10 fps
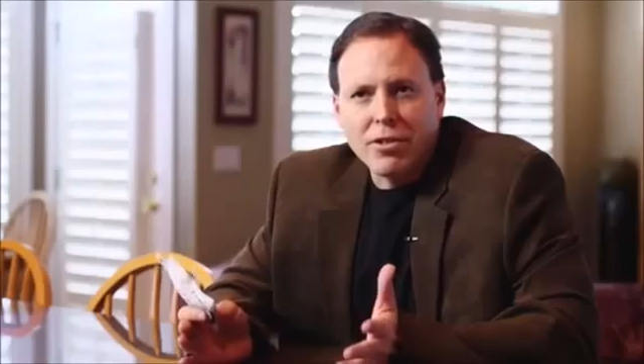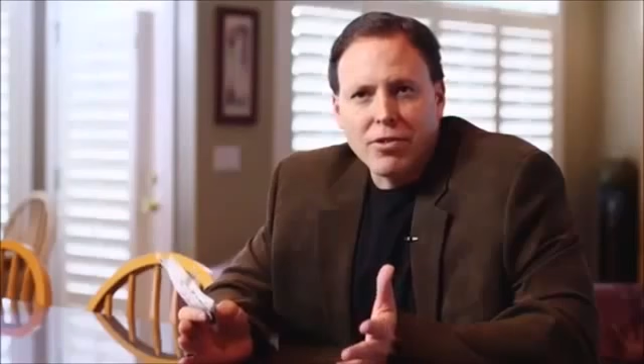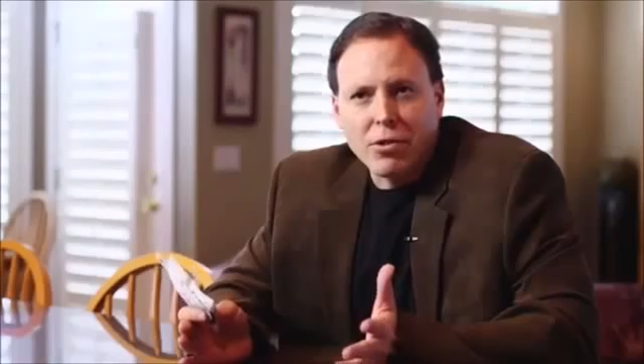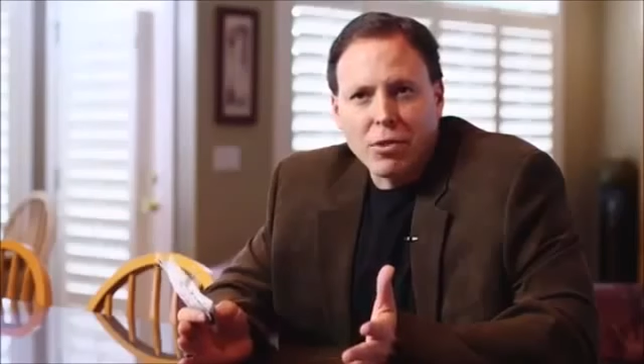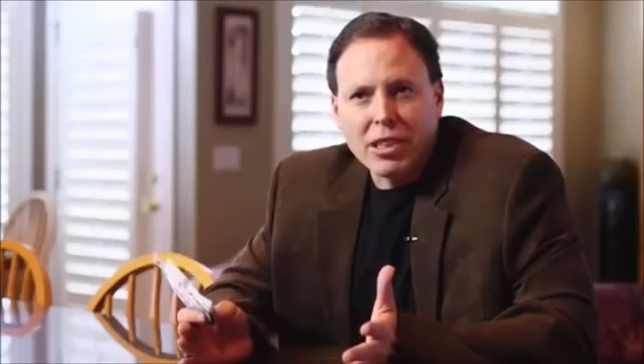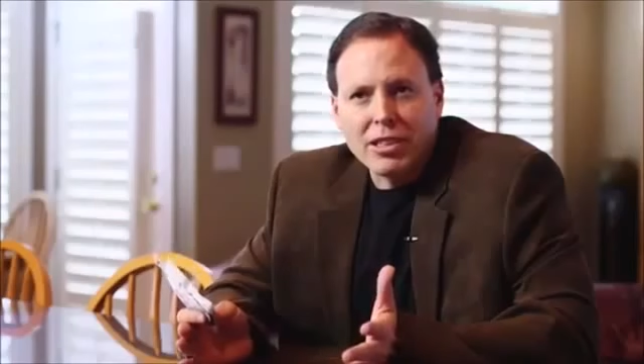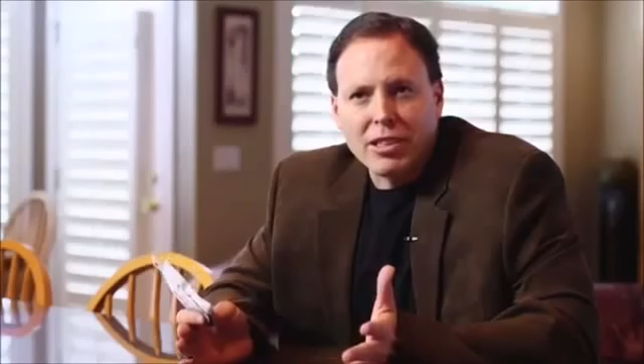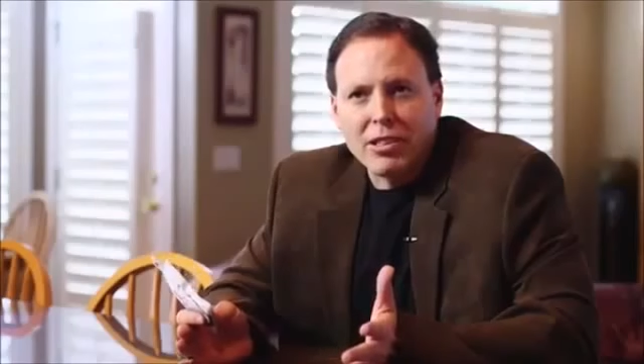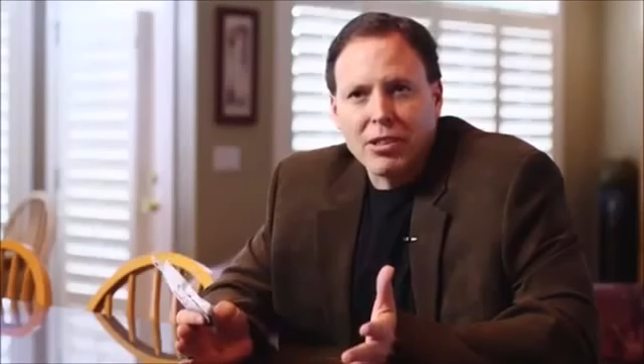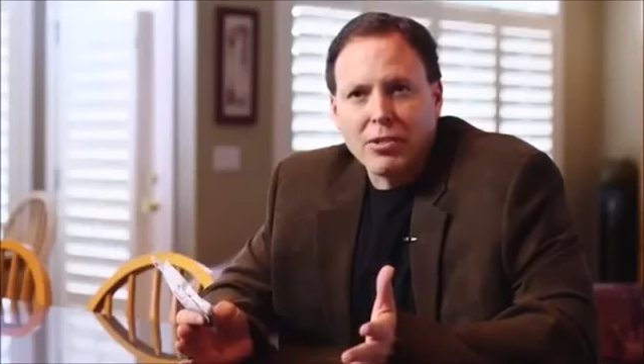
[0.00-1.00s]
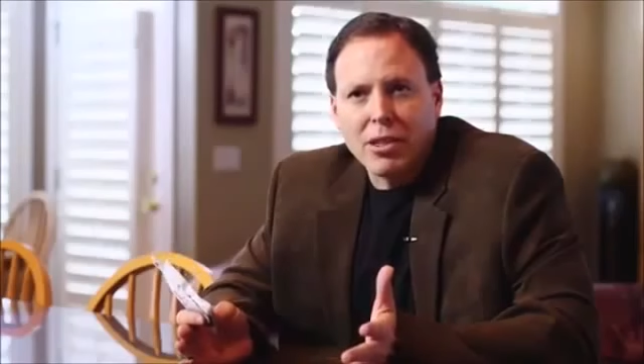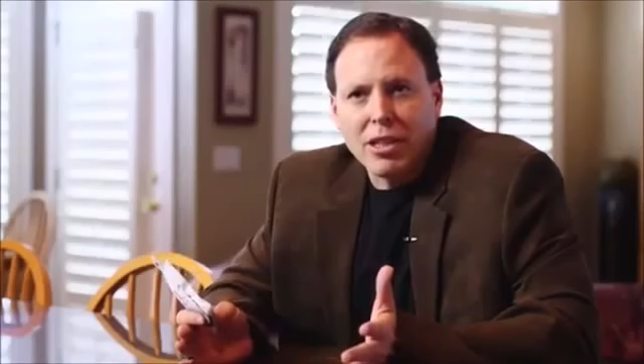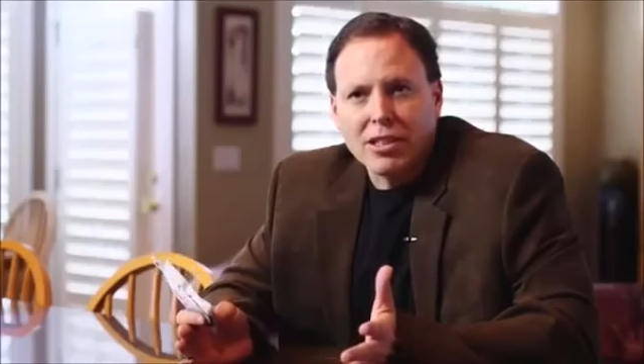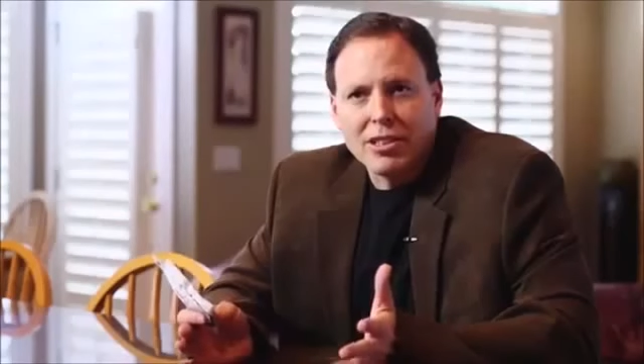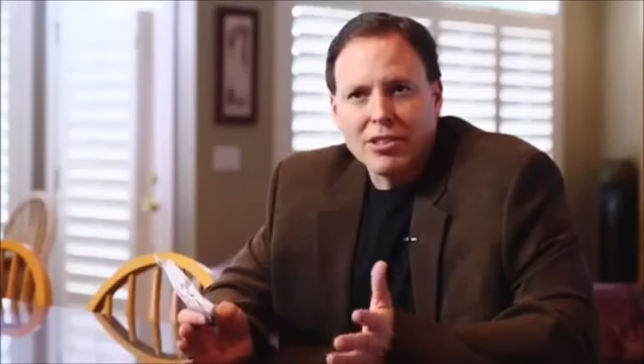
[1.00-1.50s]
or 4 weeks ago when
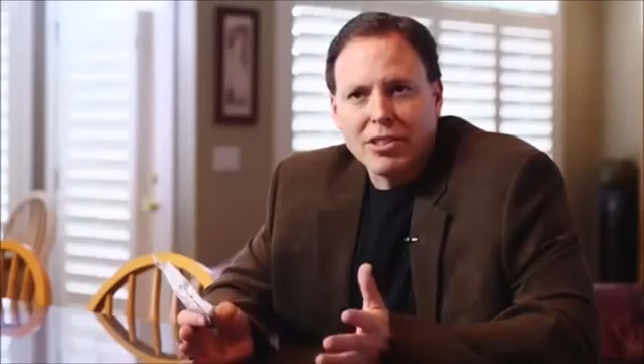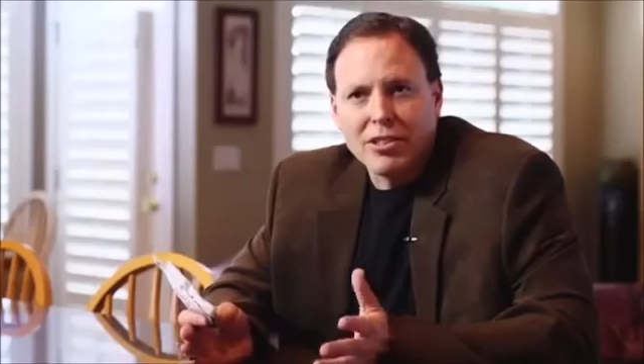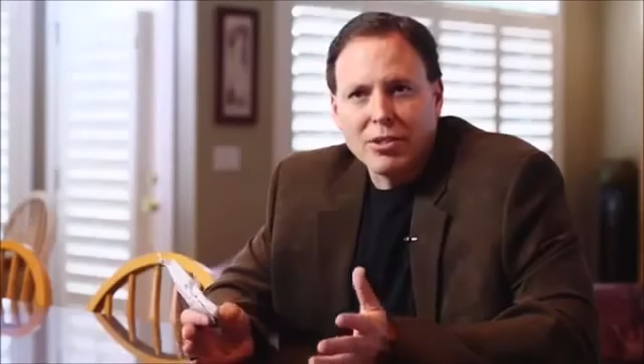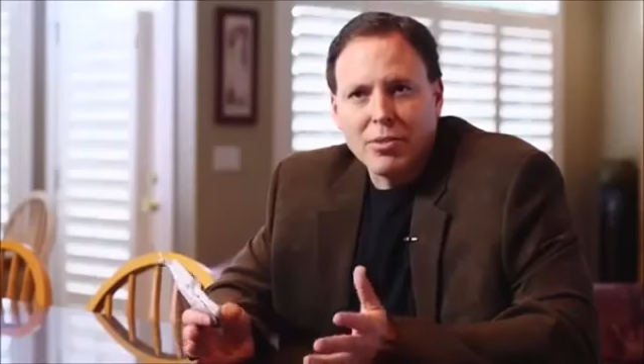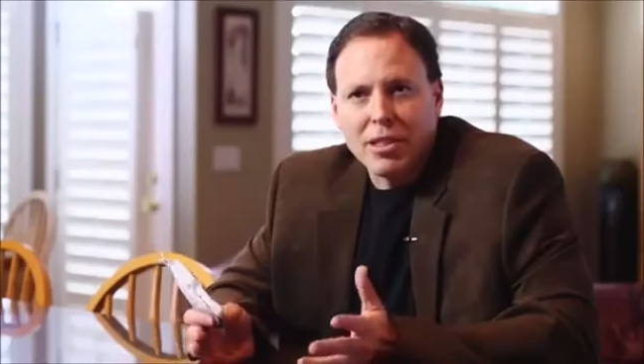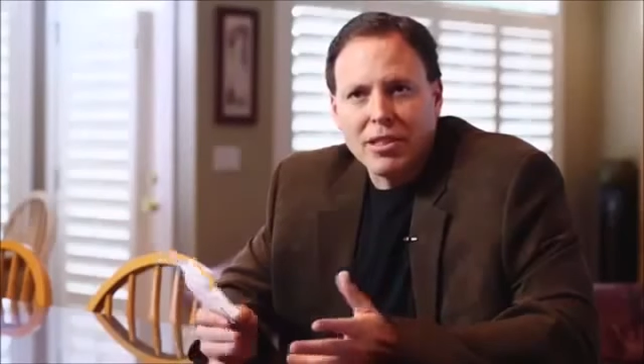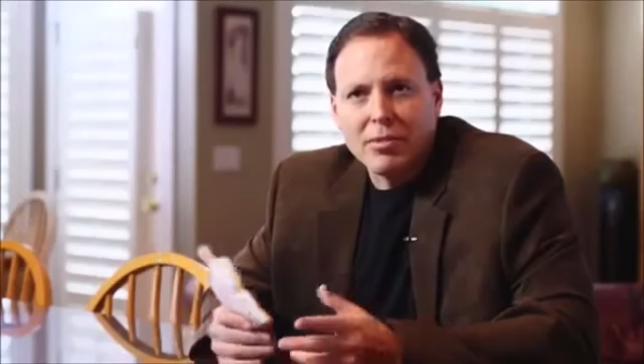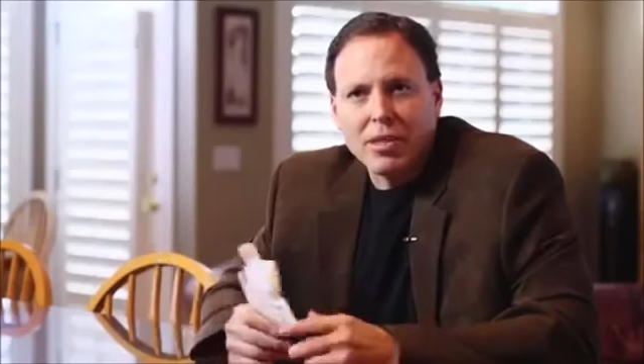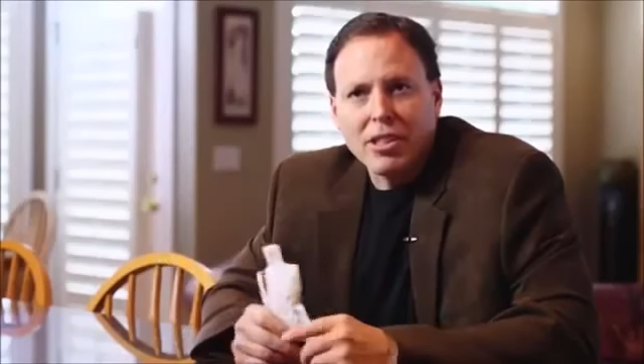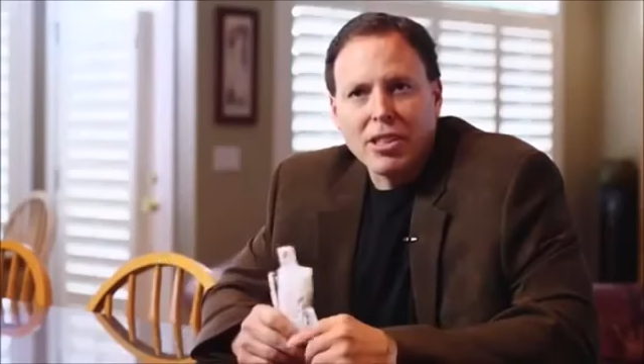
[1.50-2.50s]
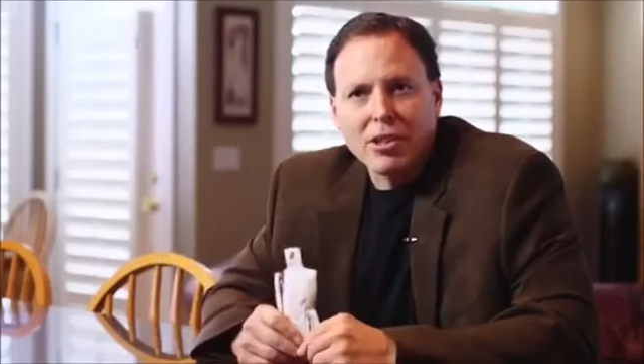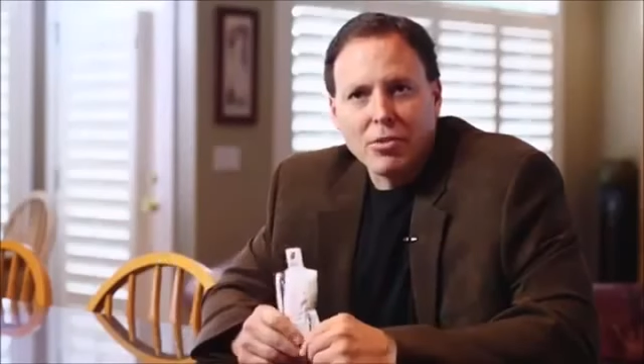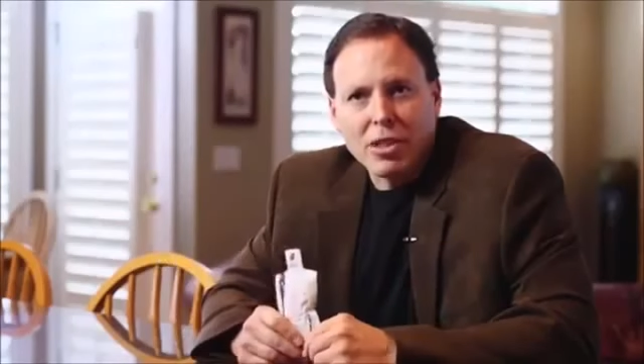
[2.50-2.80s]
I was introduced by Dr.